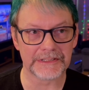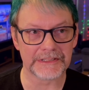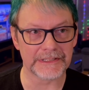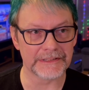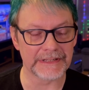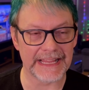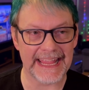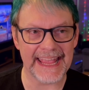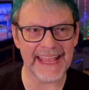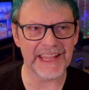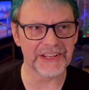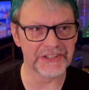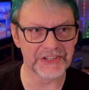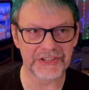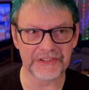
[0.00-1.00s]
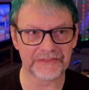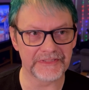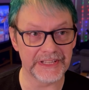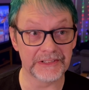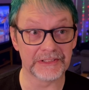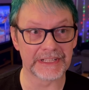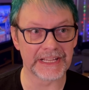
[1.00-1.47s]
engage, to
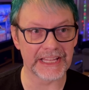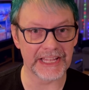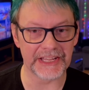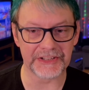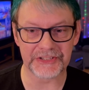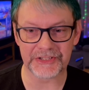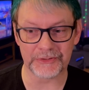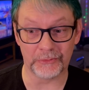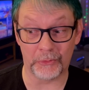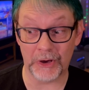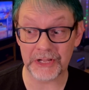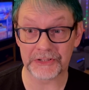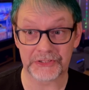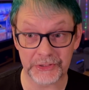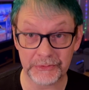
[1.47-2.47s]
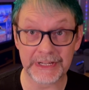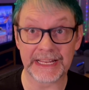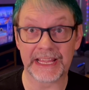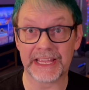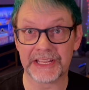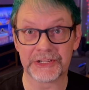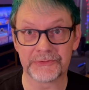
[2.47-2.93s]
feel engaged, to want to
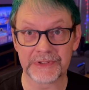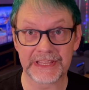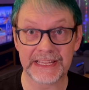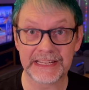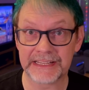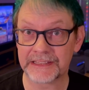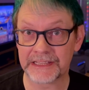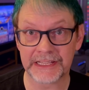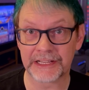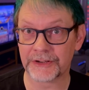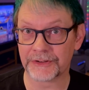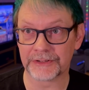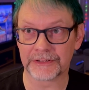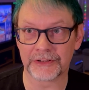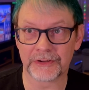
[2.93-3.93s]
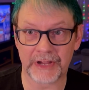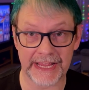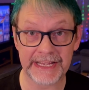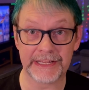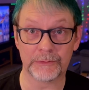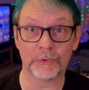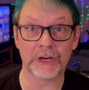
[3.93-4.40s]
engage with anything or
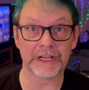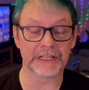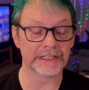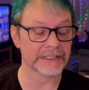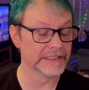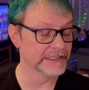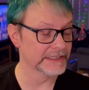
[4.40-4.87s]
anyone.